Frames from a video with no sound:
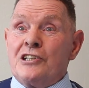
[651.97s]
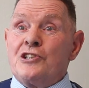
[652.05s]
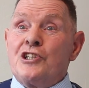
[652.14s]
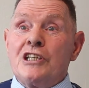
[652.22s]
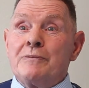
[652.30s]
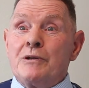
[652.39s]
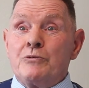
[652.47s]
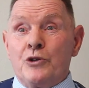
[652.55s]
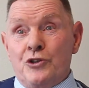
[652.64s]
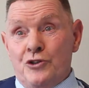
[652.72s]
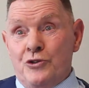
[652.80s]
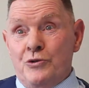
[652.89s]
the chairman
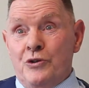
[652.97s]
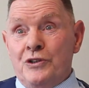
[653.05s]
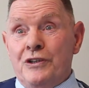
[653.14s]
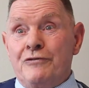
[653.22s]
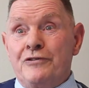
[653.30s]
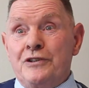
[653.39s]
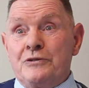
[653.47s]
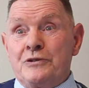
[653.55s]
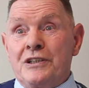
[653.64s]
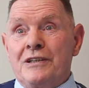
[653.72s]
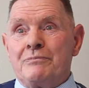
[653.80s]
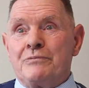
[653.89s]
wants you on the
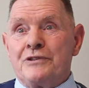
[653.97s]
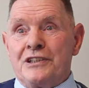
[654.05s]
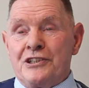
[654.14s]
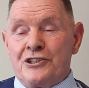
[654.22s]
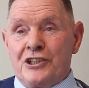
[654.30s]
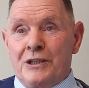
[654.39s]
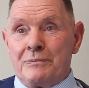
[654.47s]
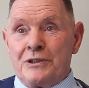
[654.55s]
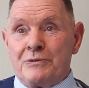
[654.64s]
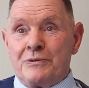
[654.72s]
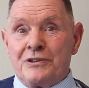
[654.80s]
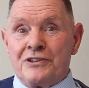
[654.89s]
field pretty
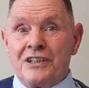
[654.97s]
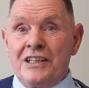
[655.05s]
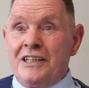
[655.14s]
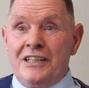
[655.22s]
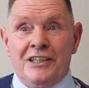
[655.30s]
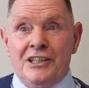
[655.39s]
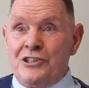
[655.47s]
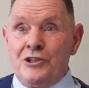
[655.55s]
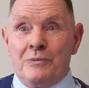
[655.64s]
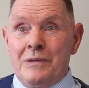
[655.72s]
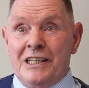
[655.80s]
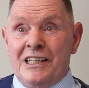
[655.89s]
sharpish because he's
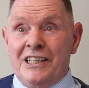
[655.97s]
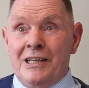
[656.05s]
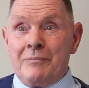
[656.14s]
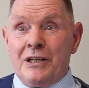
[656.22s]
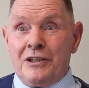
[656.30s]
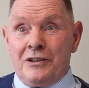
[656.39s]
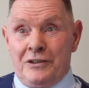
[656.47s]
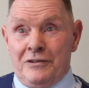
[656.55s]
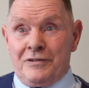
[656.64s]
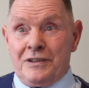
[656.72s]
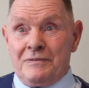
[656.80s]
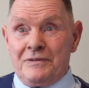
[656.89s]
not making any money out
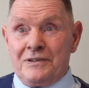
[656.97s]
of you.